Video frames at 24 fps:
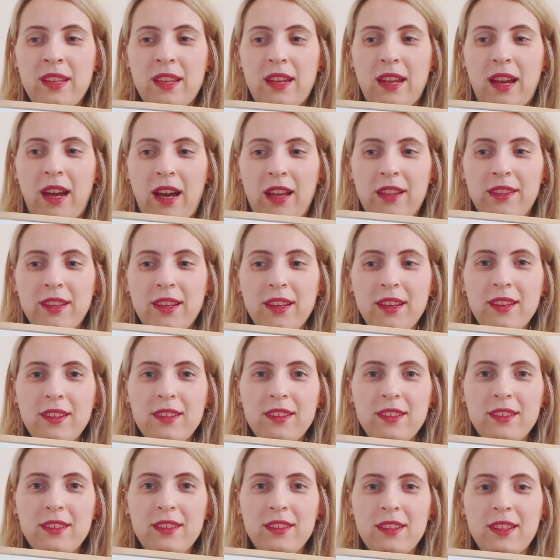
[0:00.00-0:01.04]
Kada
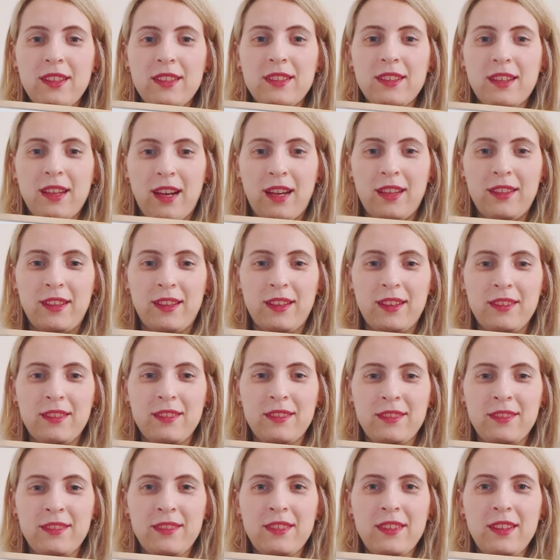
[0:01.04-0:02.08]
and kada.
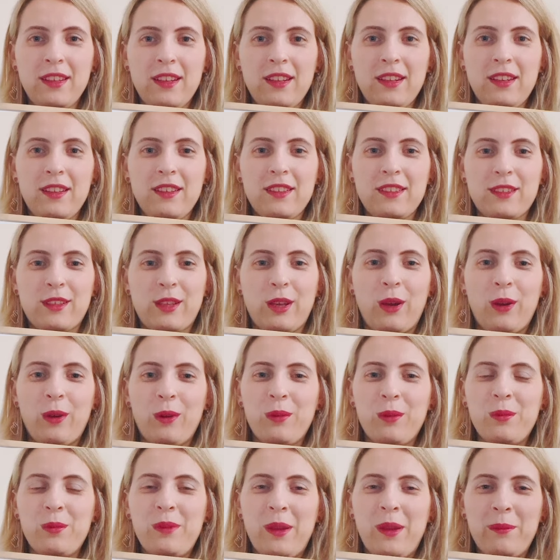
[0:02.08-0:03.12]

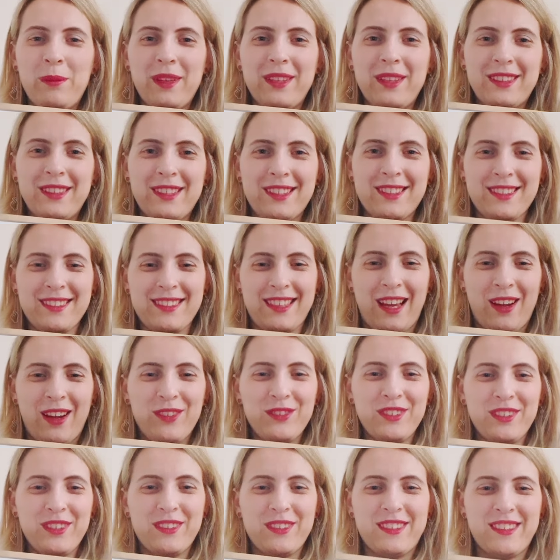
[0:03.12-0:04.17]
So maybe it
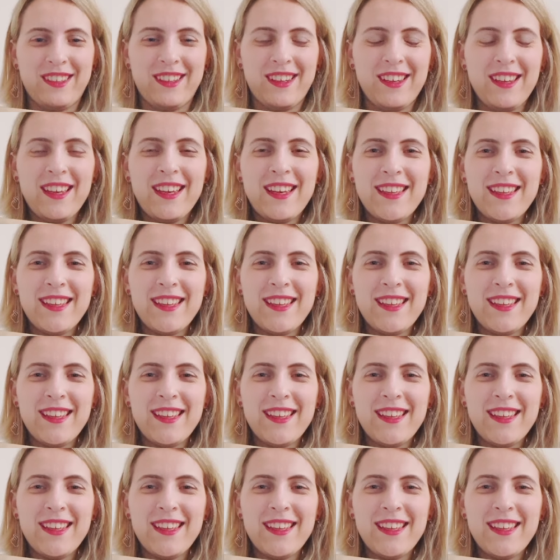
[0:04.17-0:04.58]
sounded the